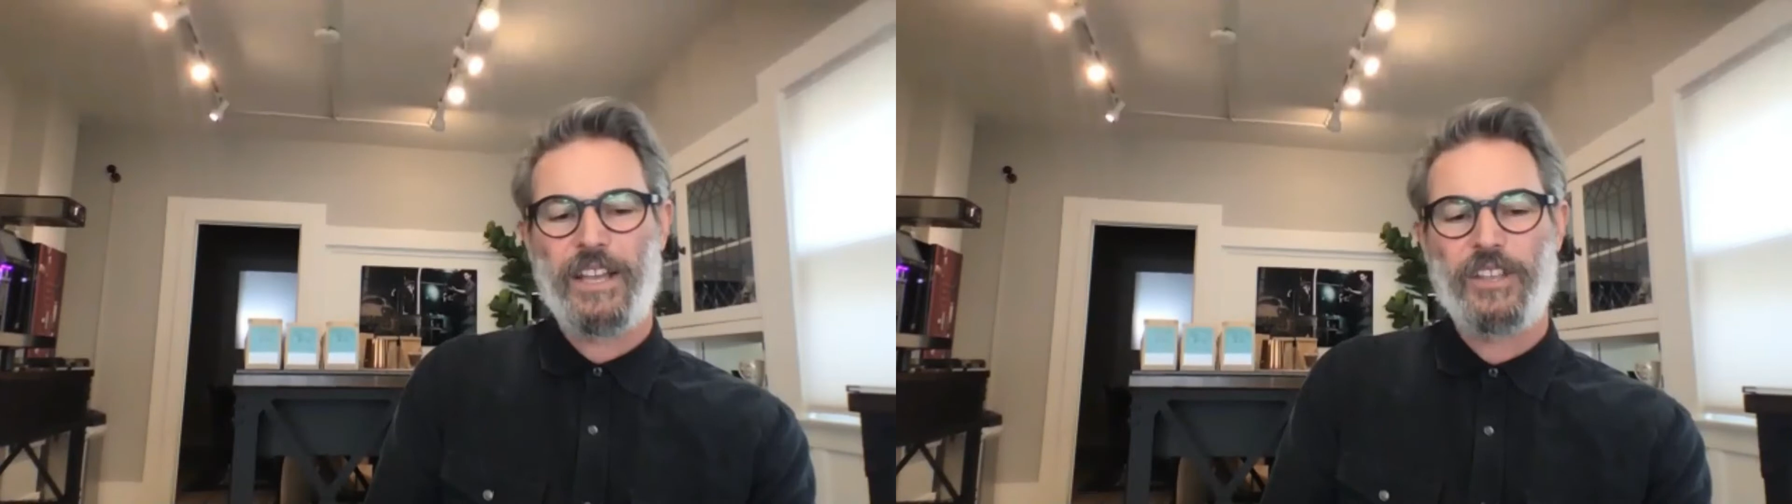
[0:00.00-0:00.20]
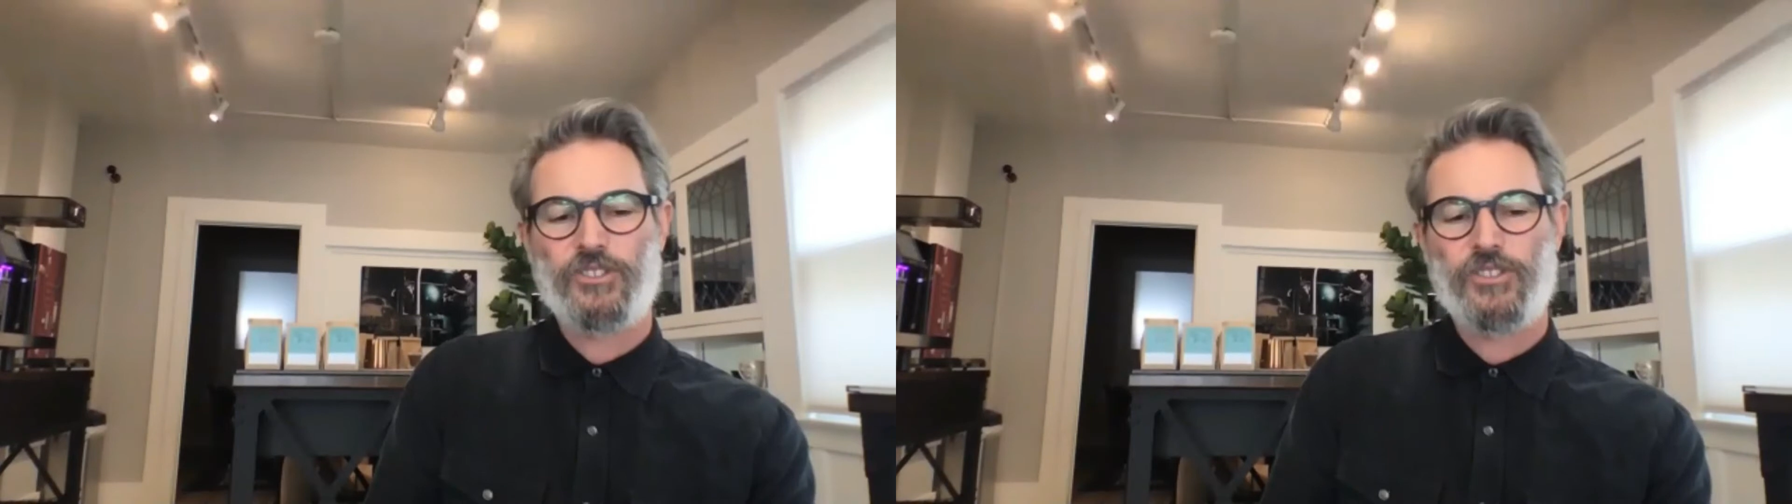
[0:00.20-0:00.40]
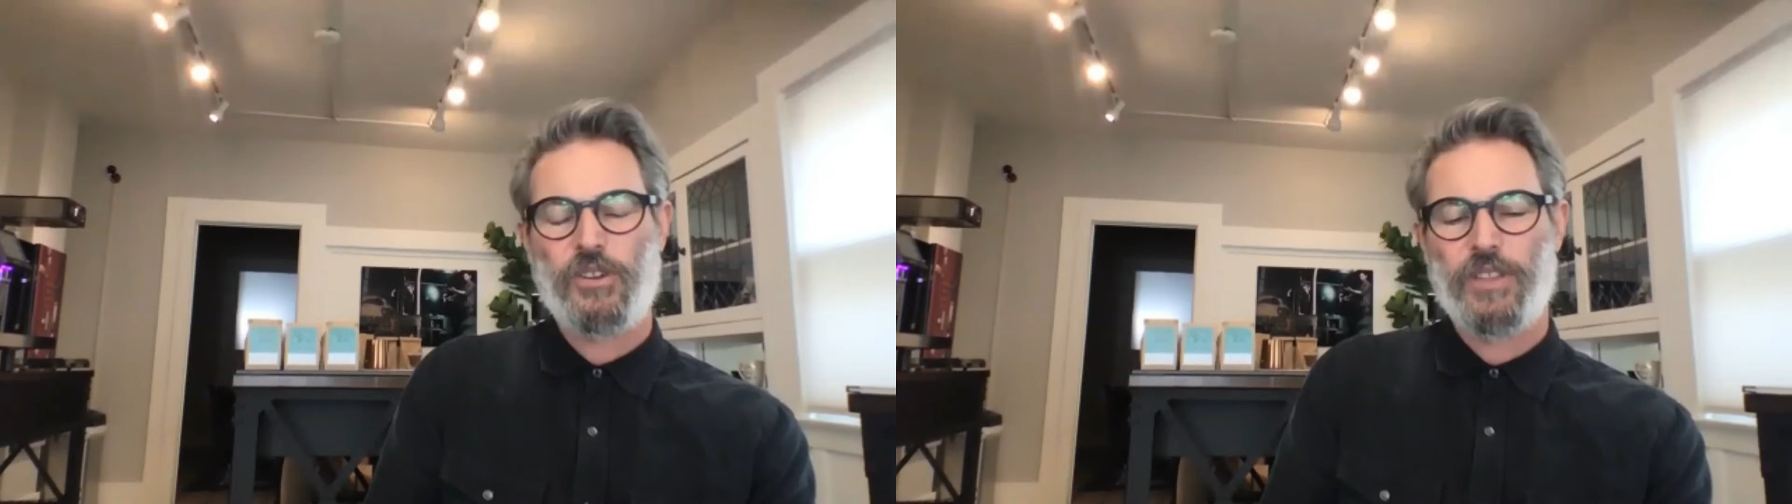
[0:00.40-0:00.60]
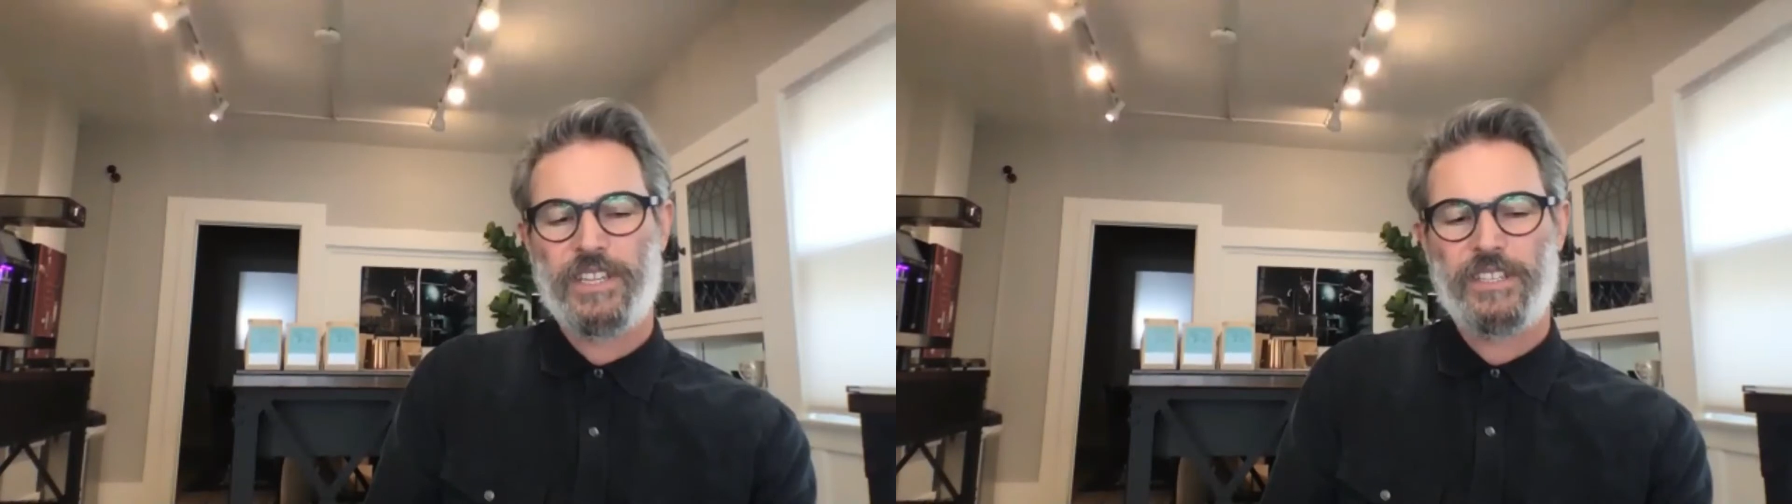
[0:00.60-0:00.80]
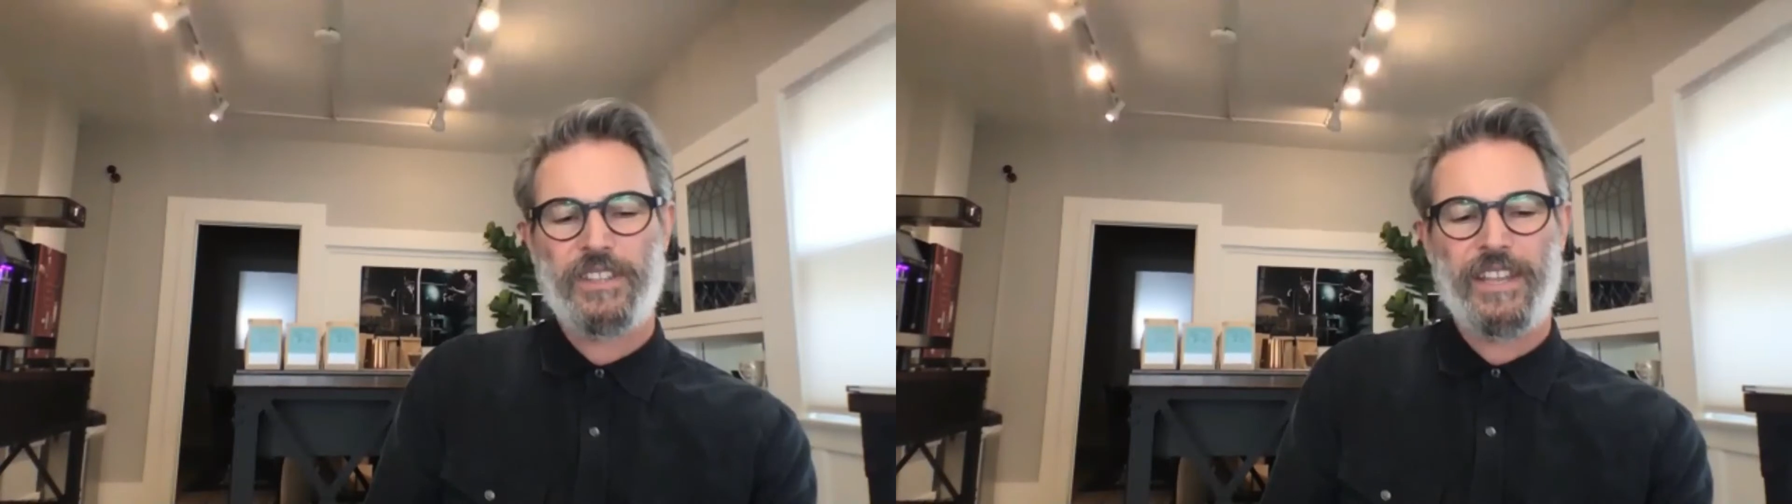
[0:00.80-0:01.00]
so
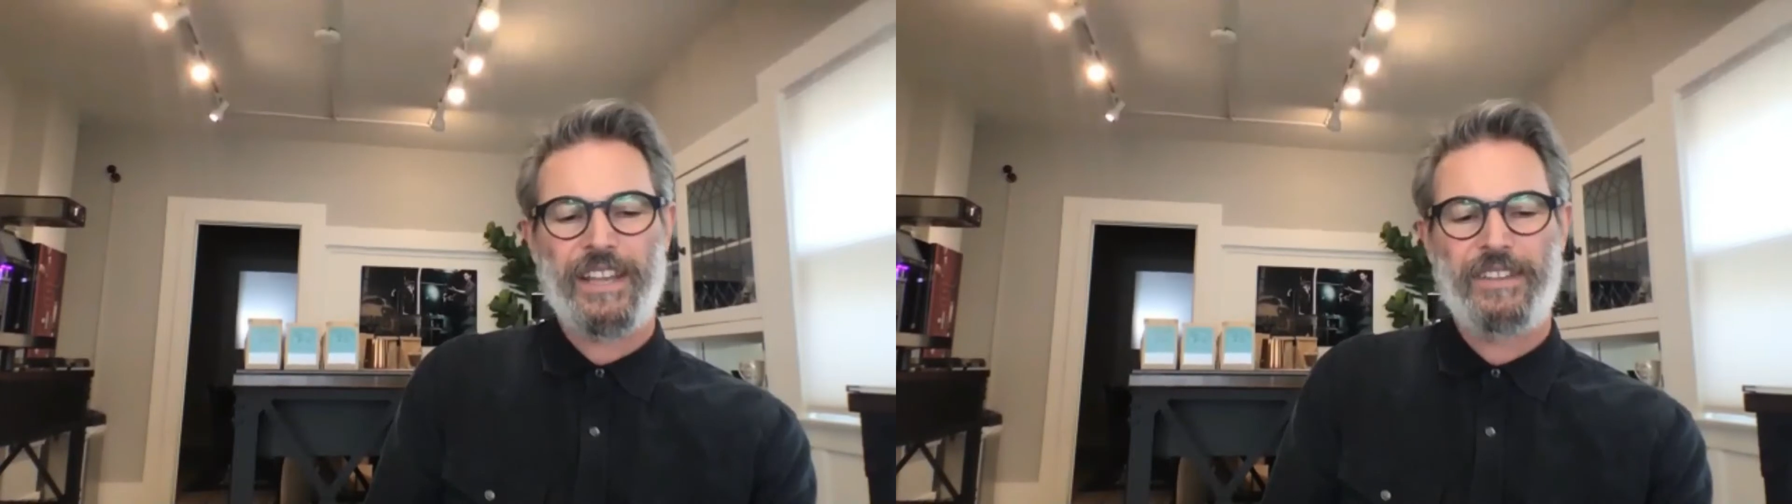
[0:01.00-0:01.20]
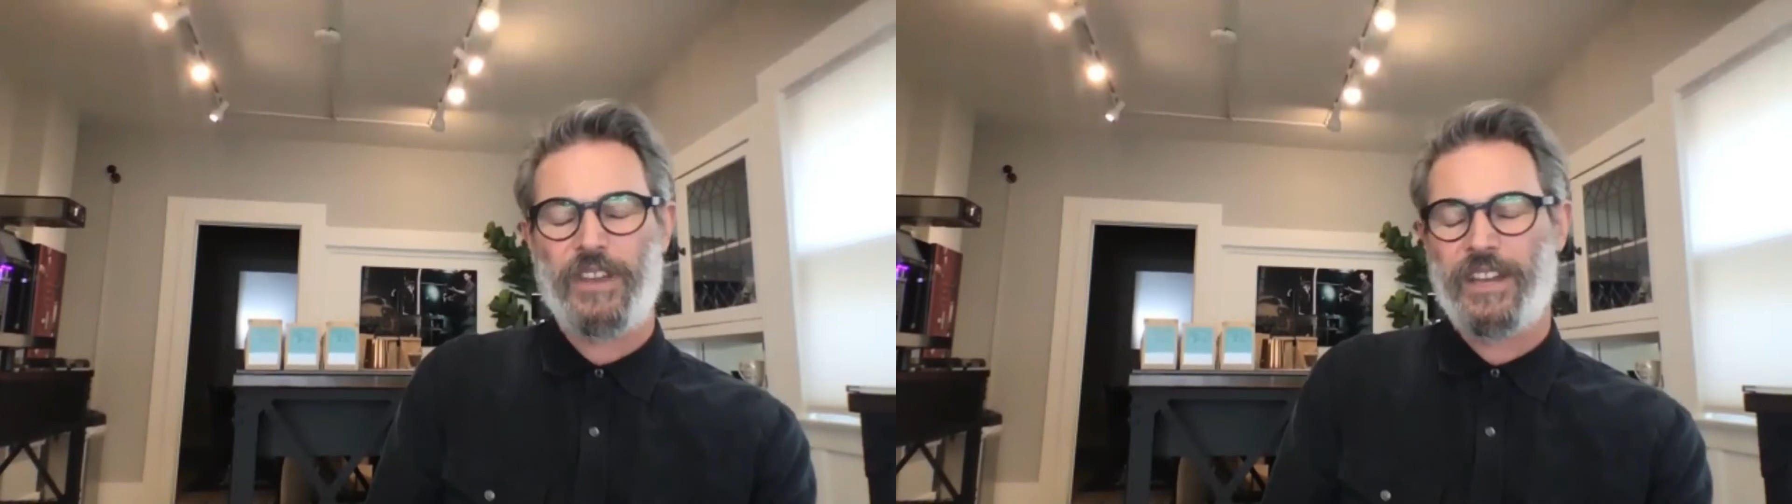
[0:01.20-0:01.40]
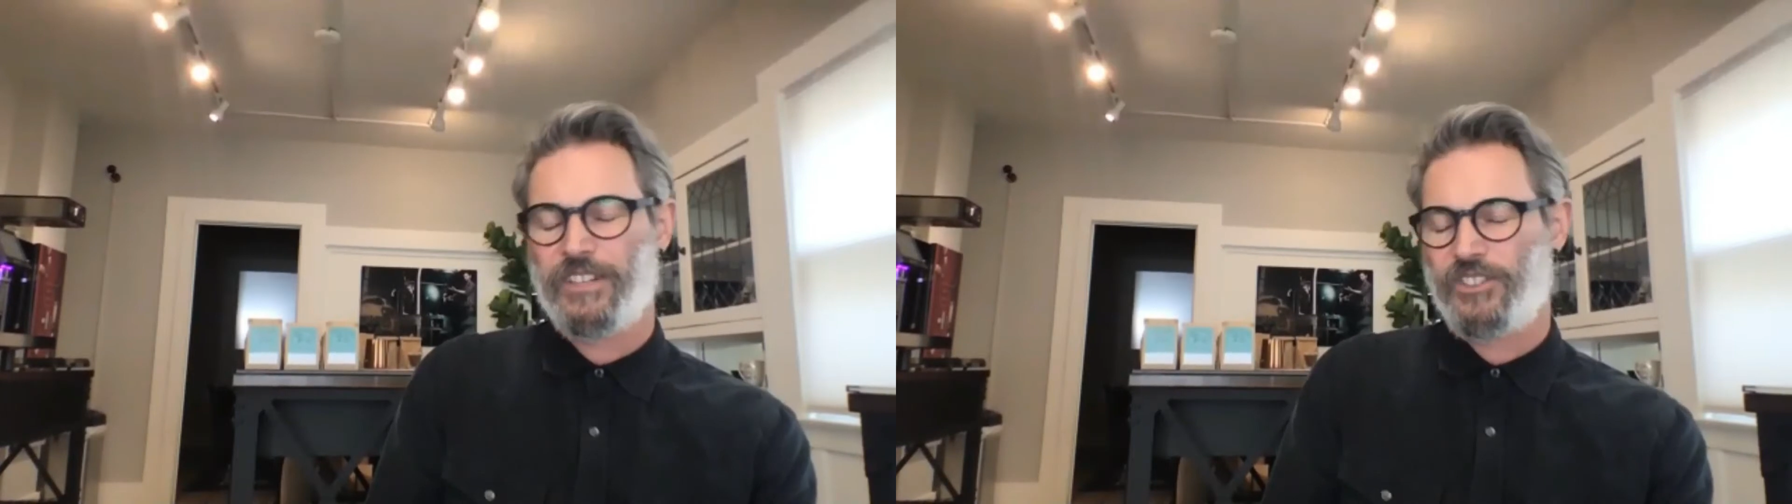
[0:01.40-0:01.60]
lucky that I've gotten a